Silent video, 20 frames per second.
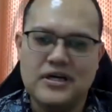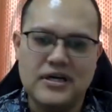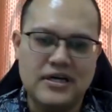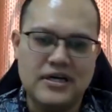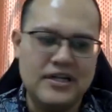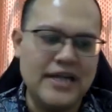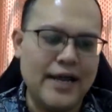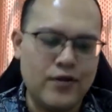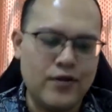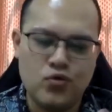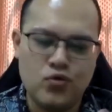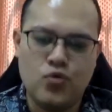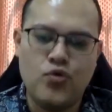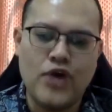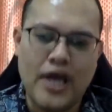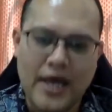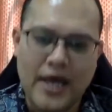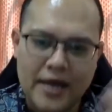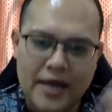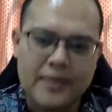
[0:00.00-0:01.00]
like to
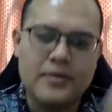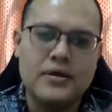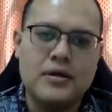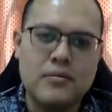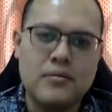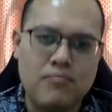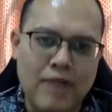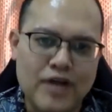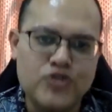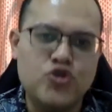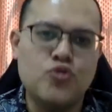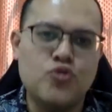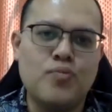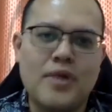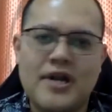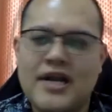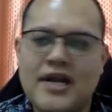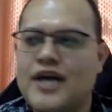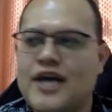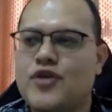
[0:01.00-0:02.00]
wear baju
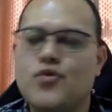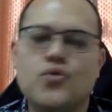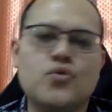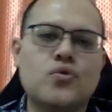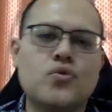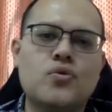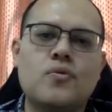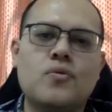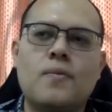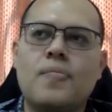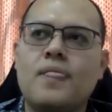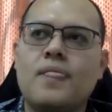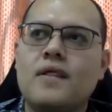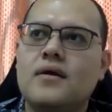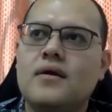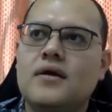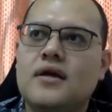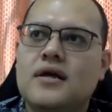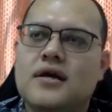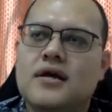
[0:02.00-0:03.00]
Melayu
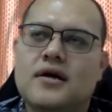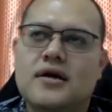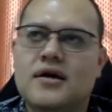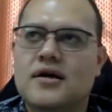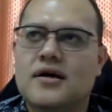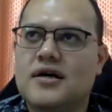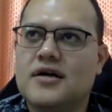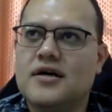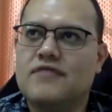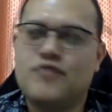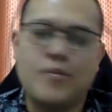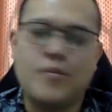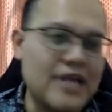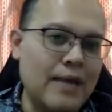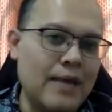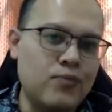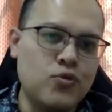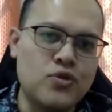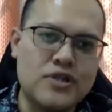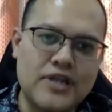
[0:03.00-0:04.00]
from
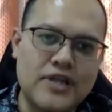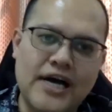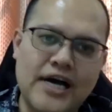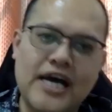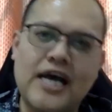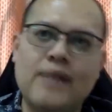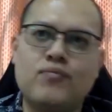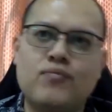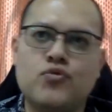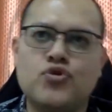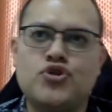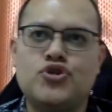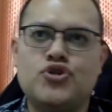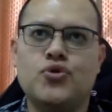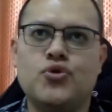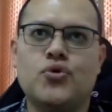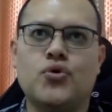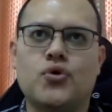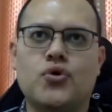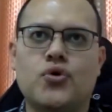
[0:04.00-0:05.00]
time to time to
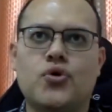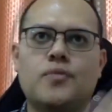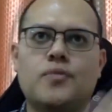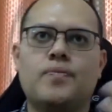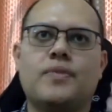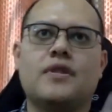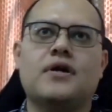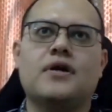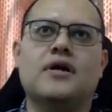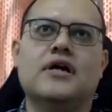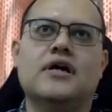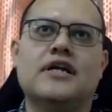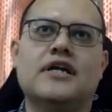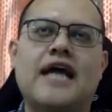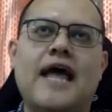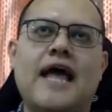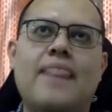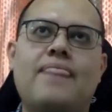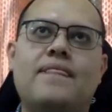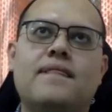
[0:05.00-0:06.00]
show
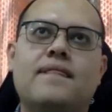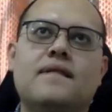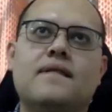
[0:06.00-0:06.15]
that